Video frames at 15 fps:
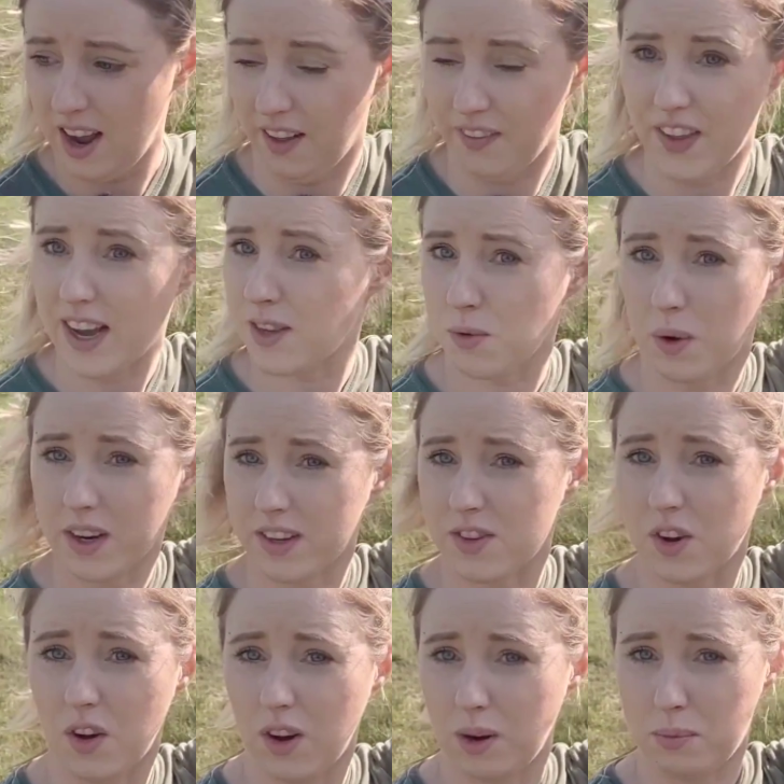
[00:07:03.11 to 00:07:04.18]
And that's what
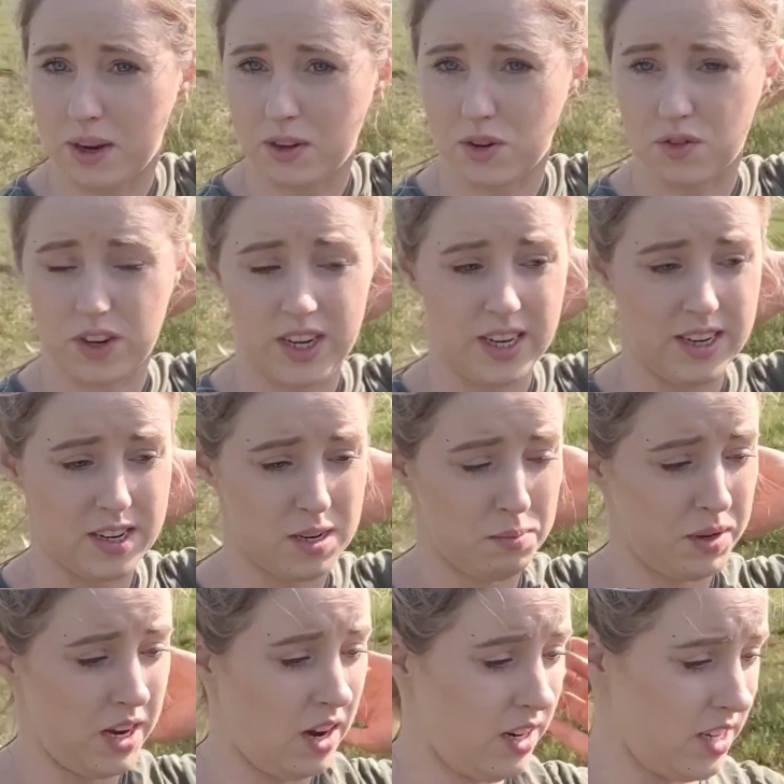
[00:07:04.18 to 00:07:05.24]
it's all about, really, to
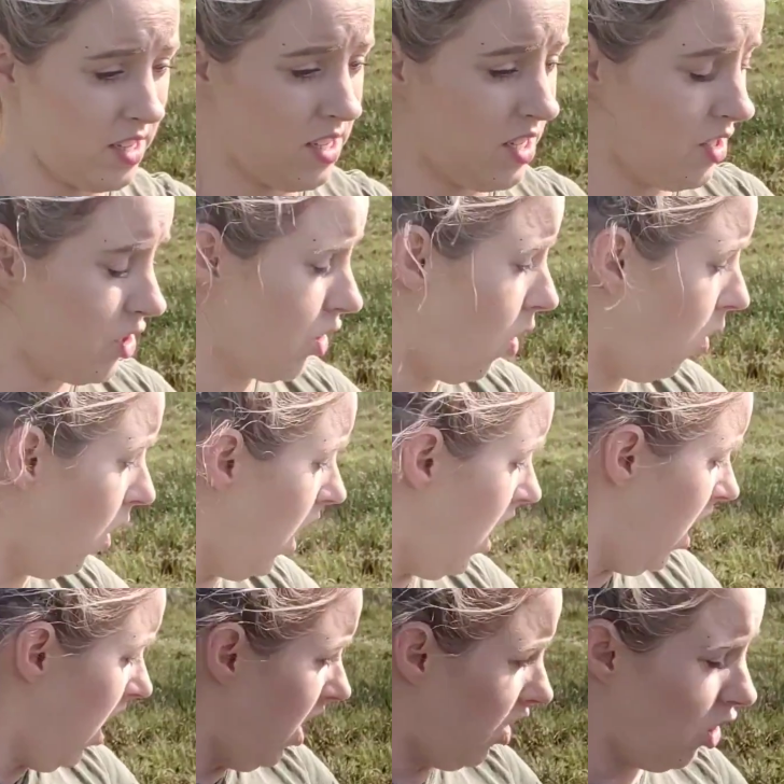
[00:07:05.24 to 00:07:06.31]
be honest. So
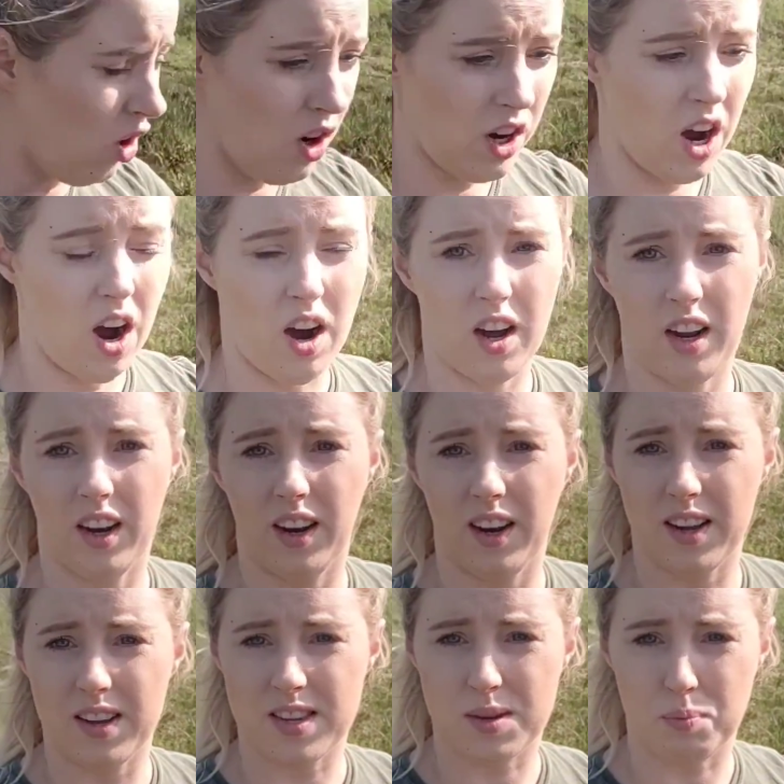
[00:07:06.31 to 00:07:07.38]
look,
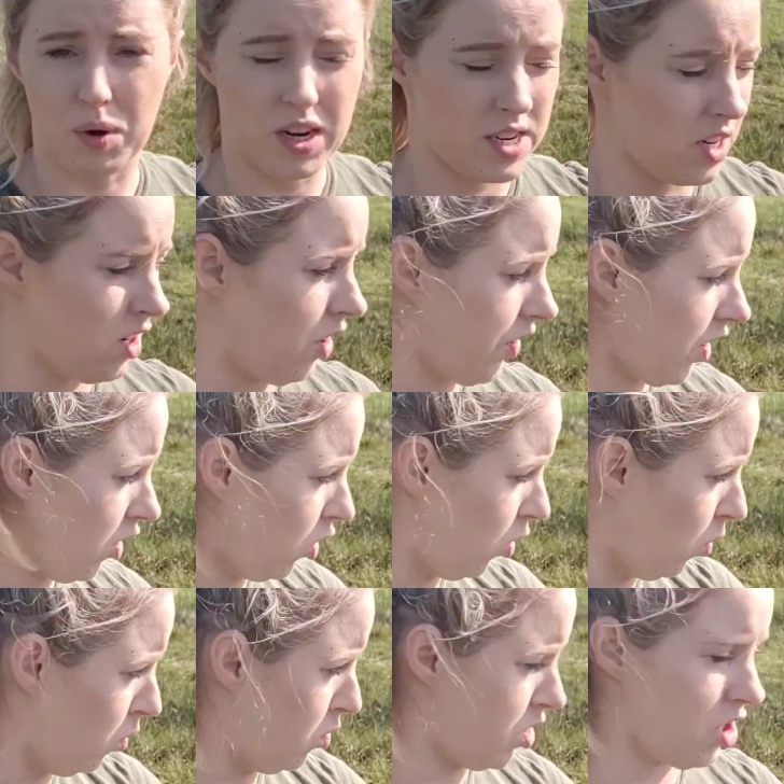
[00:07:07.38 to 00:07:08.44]
I'll spread another
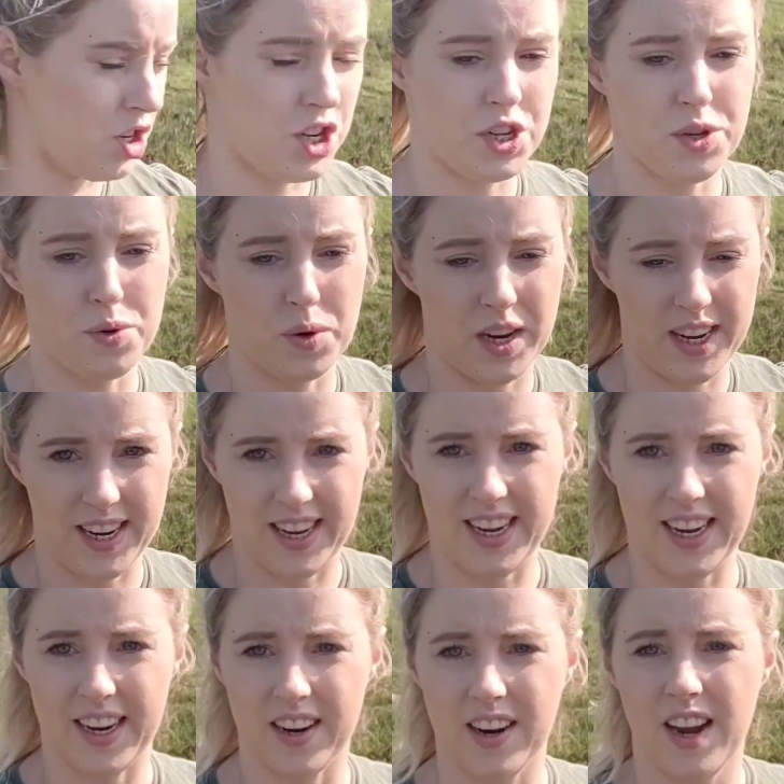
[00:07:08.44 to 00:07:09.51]
load or 2 in
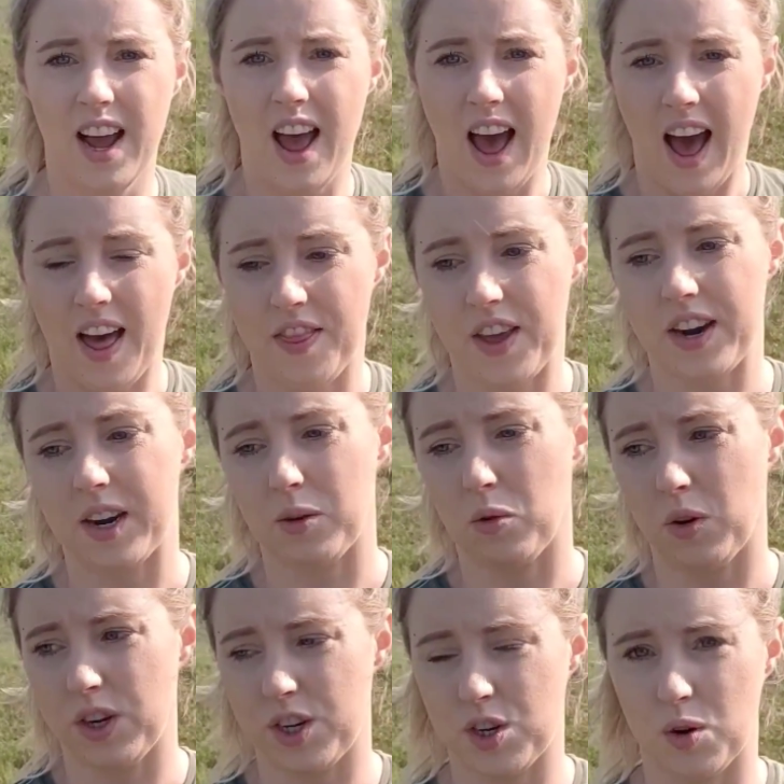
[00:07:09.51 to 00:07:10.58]
here, and then I'm
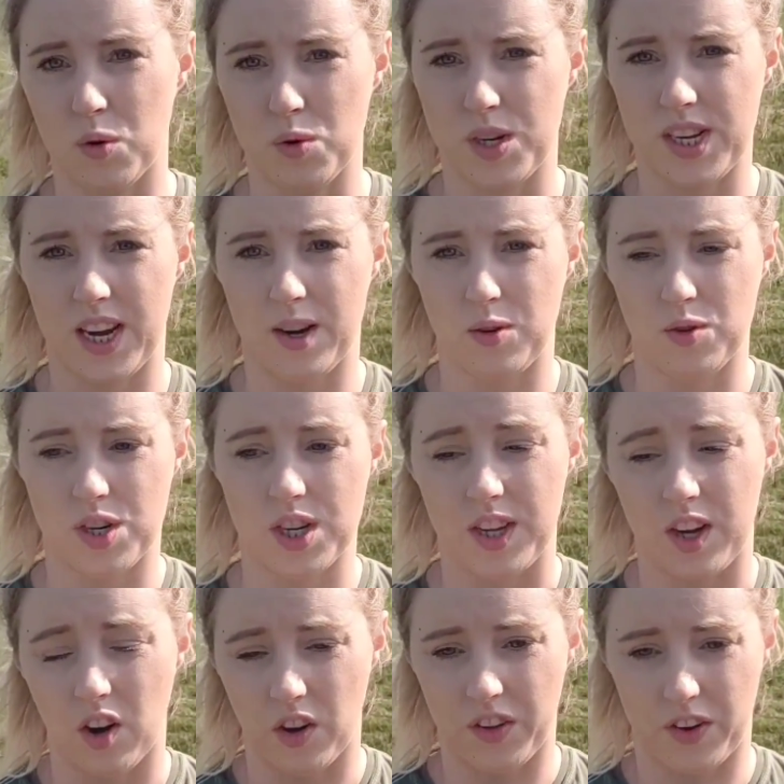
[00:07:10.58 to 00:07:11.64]
going to go down to
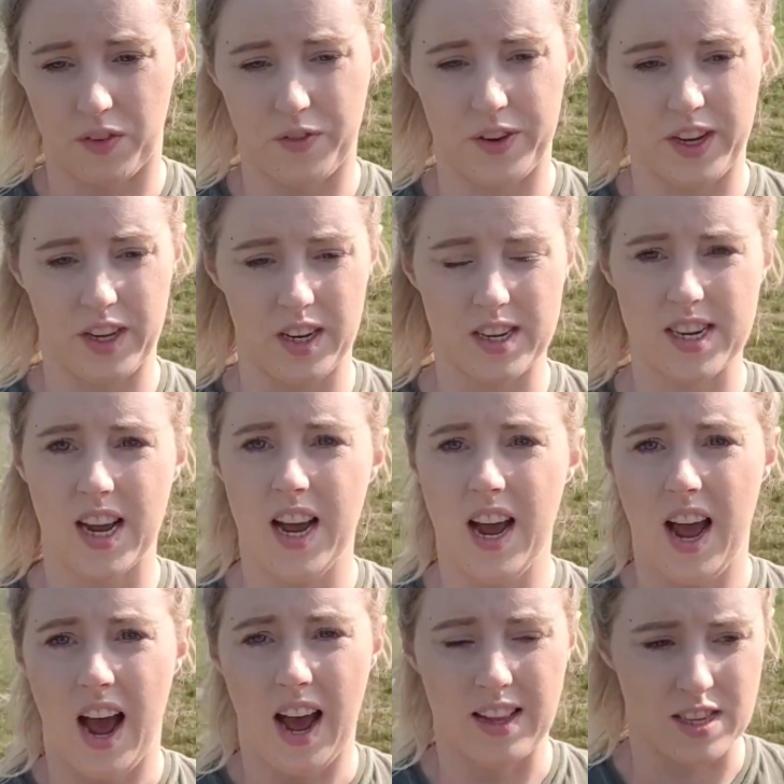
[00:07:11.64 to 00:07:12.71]
the other field
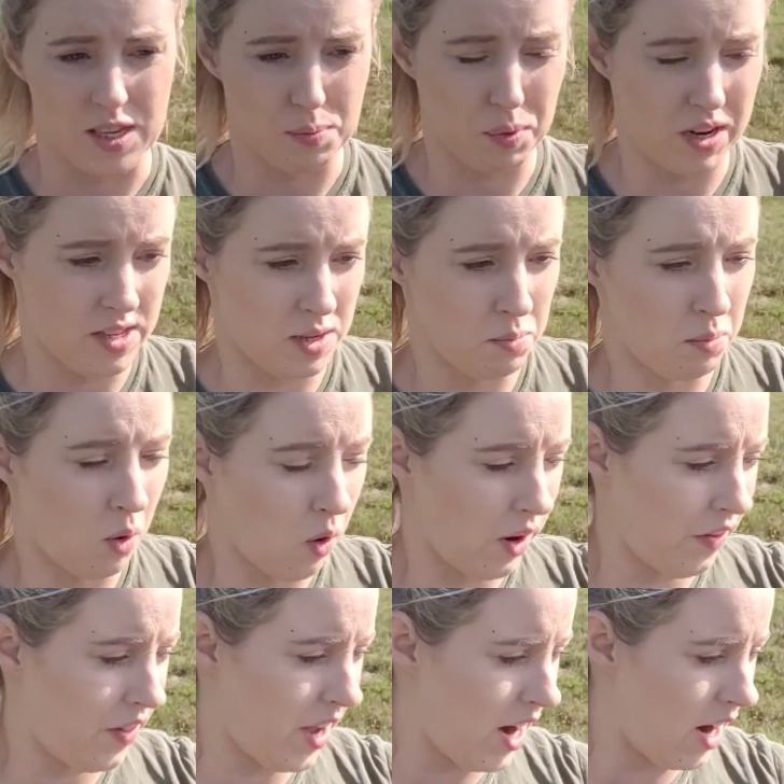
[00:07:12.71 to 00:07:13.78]
and spread some
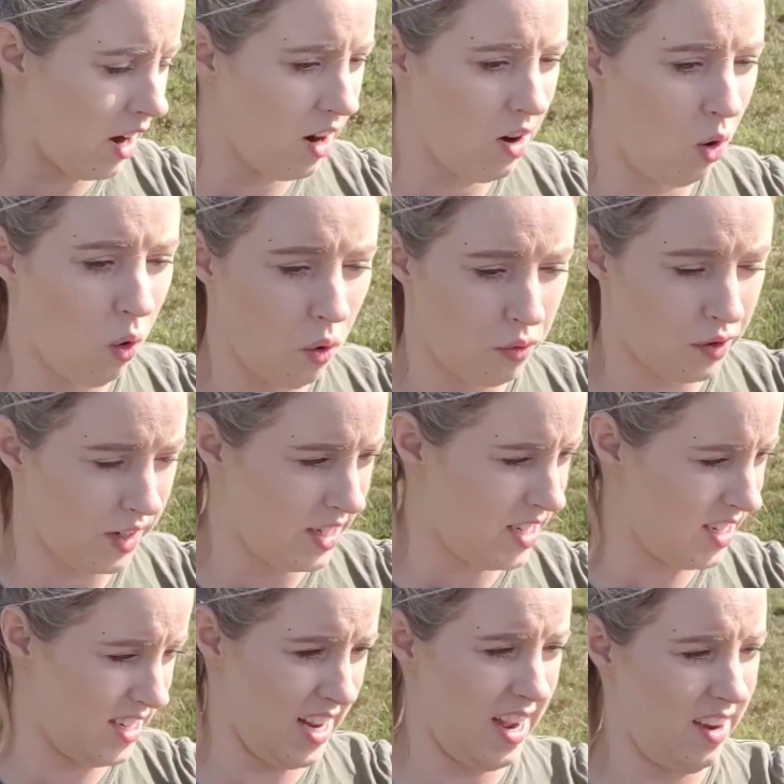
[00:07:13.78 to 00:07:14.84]
more there.
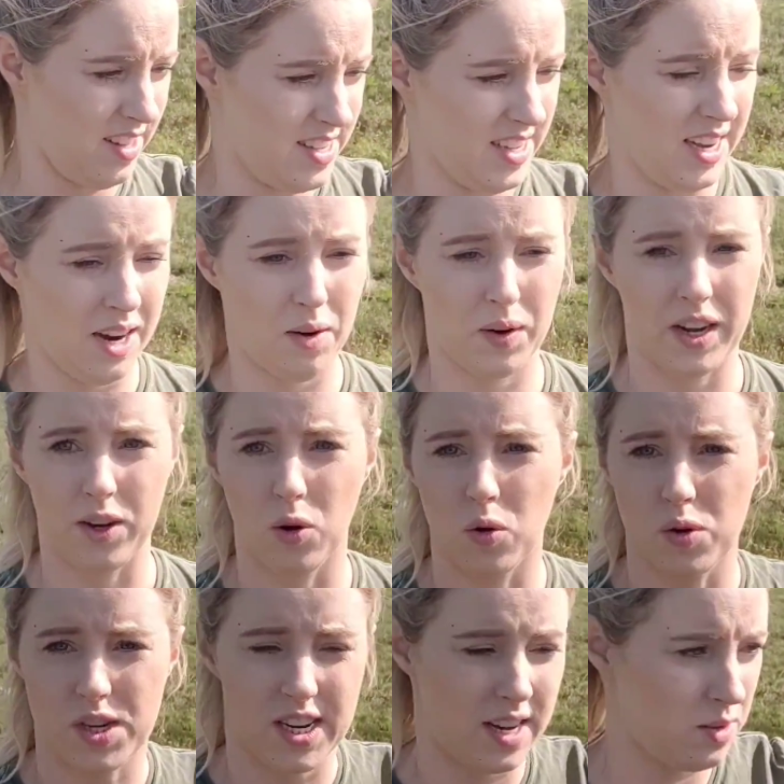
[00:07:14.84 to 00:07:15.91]
Hopefully today. I'll see how I
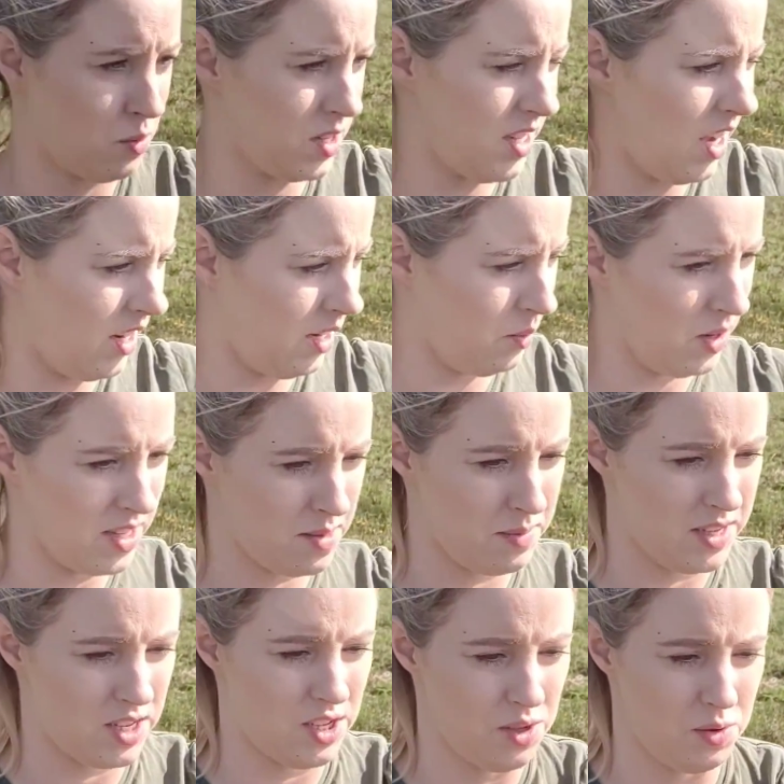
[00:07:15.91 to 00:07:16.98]
go. Dad was on, he
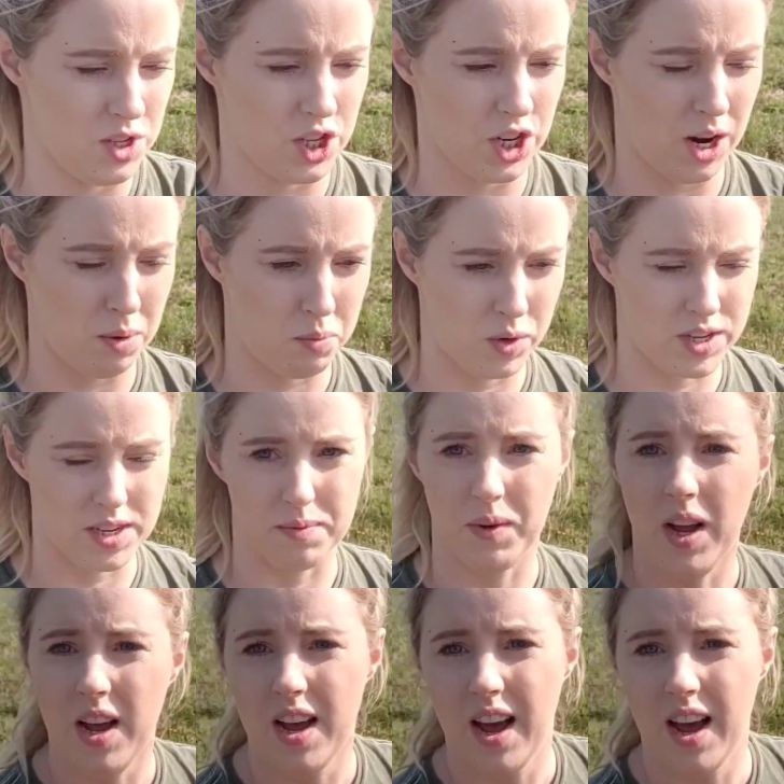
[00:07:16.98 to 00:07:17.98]
wants me to do a job with him,